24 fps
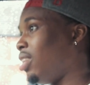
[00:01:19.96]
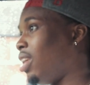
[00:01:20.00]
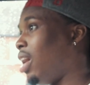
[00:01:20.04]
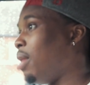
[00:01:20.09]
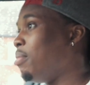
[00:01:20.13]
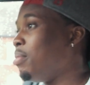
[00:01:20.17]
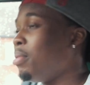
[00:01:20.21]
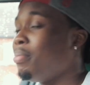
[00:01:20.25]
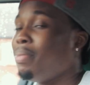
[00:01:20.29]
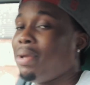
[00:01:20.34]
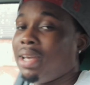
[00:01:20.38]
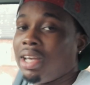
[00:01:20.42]

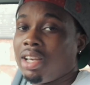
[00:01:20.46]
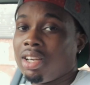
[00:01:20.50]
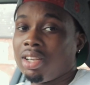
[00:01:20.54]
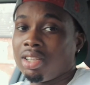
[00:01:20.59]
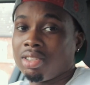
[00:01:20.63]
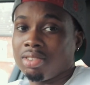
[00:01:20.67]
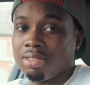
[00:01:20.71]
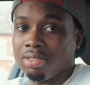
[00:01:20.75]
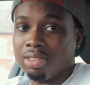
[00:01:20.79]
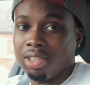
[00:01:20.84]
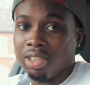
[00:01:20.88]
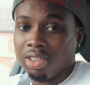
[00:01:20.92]
I'm a bit
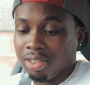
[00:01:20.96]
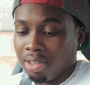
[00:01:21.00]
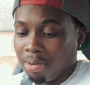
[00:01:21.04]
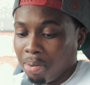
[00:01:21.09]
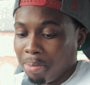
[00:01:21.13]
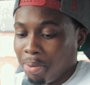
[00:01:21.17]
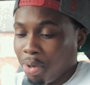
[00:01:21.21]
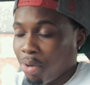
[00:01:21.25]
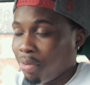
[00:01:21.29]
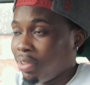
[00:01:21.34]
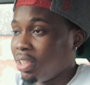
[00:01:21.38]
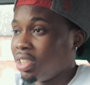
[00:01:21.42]

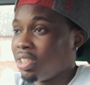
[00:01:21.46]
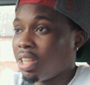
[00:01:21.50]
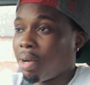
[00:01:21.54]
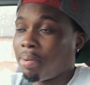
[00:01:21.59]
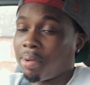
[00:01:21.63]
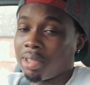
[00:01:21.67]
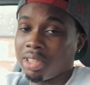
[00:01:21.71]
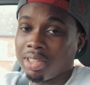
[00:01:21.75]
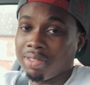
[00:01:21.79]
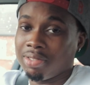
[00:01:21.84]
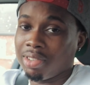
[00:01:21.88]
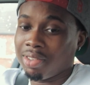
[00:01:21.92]
over the top
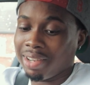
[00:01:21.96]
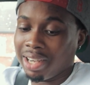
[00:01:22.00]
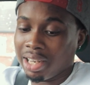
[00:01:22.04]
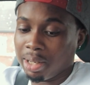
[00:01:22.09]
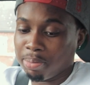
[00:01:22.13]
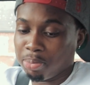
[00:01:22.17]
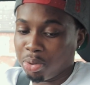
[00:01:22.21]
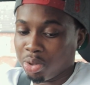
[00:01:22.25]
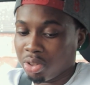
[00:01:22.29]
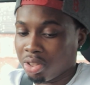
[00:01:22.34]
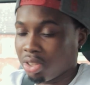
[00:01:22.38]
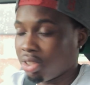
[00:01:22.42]
because I've never had
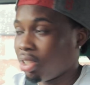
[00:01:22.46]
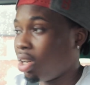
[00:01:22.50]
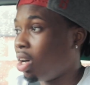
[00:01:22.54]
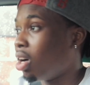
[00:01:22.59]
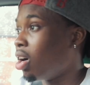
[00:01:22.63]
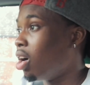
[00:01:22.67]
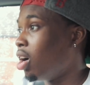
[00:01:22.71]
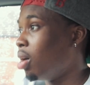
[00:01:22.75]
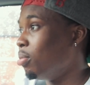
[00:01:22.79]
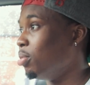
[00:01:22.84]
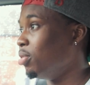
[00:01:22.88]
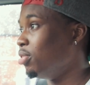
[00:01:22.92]
a push to start
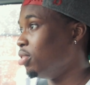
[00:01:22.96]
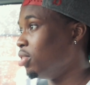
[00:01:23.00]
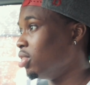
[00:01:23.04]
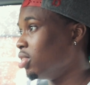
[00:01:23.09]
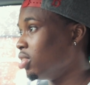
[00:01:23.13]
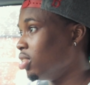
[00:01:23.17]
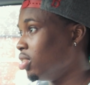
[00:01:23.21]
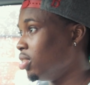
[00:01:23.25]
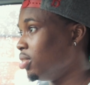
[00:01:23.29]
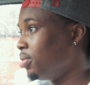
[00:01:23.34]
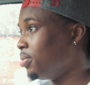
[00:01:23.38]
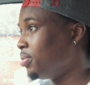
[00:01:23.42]
car before,
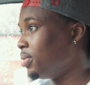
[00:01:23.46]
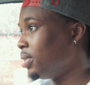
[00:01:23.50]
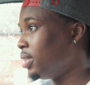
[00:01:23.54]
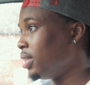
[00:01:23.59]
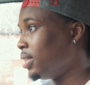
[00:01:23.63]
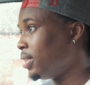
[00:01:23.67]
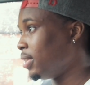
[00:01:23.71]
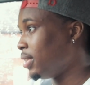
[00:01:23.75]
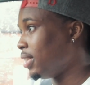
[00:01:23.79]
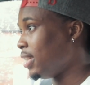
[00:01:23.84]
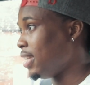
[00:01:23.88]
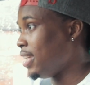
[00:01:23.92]
so
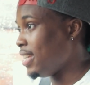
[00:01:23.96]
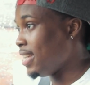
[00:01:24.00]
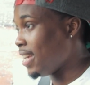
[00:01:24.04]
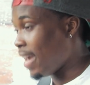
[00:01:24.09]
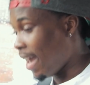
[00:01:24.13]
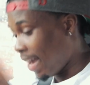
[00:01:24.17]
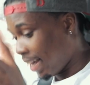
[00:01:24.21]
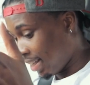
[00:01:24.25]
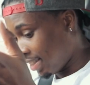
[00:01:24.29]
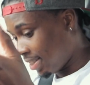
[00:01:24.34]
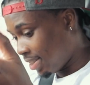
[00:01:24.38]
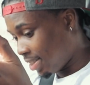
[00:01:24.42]

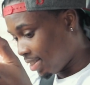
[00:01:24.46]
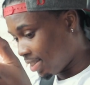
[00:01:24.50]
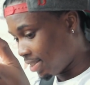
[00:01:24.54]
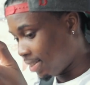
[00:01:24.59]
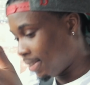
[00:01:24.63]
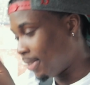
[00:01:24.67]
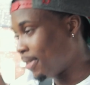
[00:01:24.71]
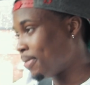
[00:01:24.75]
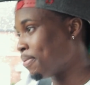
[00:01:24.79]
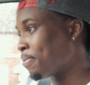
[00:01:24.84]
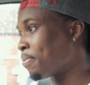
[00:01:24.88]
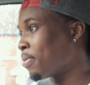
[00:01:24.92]
yes.
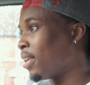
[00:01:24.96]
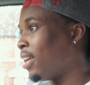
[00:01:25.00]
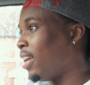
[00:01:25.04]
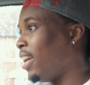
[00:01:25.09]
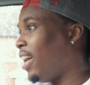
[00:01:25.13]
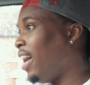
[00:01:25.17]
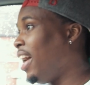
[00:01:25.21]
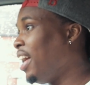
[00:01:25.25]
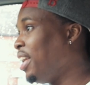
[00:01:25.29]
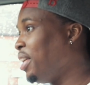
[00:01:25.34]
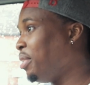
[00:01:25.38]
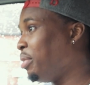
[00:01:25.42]

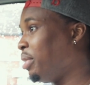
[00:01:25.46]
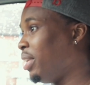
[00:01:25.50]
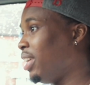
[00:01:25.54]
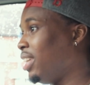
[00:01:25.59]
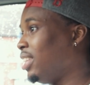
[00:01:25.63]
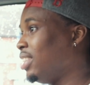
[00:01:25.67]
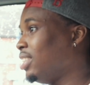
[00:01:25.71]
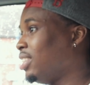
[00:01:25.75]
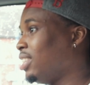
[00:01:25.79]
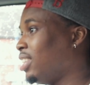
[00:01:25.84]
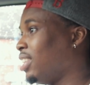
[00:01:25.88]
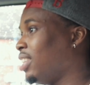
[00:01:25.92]

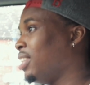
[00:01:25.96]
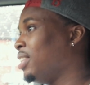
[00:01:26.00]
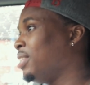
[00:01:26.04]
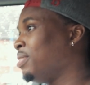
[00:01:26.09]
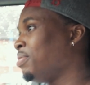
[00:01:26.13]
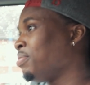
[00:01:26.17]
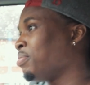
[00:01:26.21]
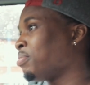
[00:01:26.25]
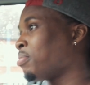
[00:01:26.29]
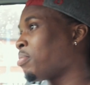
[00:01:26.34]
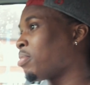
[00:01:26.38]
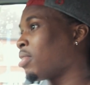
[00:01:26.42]
Anyways,
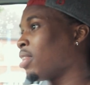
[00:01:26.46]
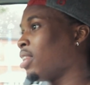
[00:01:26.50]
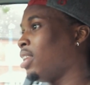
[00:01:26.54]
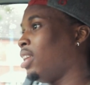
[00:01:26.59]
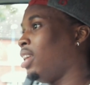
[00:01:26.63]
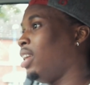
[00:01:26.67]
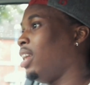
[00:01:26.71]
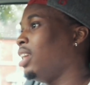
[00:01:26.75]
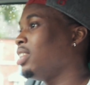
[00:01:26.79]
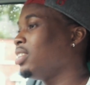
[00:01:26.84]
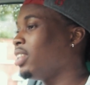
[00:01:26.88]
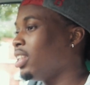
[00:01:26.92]

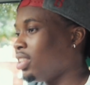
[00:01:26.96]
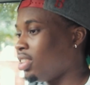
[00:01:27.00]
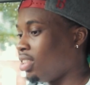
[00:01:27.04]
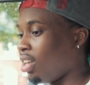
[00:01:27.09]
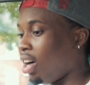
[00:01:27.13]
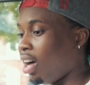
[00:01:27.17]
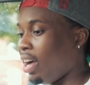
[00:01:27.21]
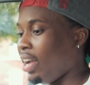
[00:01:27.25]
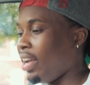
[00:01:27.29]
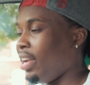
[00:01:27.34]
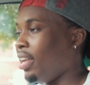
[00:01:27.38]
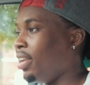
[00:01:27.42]
let's get
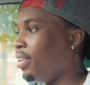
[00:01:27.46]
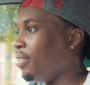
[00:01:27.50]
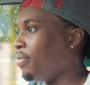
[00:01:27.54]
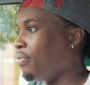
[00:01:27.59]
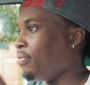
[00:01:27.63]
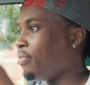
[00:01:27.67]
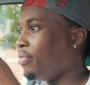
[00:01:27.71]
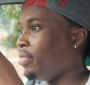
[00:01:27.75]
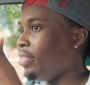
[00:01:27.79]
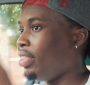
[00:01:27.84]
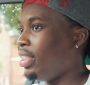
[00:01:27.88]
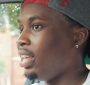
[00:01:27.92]
started.
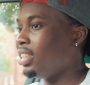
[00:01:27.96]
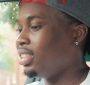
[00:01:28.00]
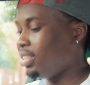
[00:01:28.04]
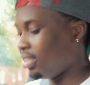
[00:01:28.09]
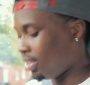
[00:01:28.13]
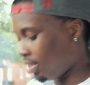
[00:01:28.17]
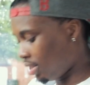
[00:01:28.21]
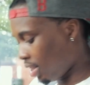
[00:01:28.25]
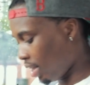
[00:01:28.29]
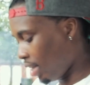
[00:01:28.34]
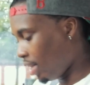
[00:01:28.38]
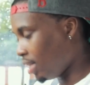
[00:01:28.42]

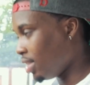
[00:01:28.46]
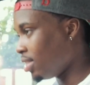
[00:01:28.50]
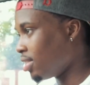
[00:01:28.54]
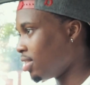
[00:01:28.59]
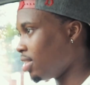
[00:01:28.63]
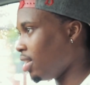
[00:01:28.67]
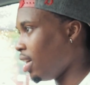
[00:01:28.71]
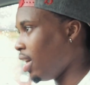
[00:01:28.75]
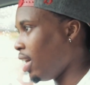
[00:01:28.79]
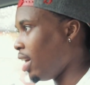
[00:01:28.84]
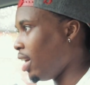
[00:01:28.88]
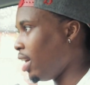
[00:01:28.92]
This
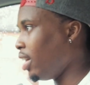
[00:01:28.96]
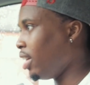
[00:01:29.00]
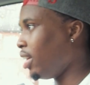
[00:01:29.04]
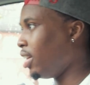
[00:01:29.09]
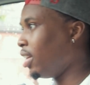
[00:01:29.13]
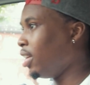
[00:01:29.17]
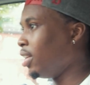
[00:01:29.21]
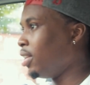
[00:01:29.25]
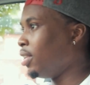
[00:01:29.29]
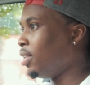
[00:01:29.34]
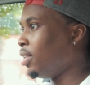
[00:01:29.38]
is a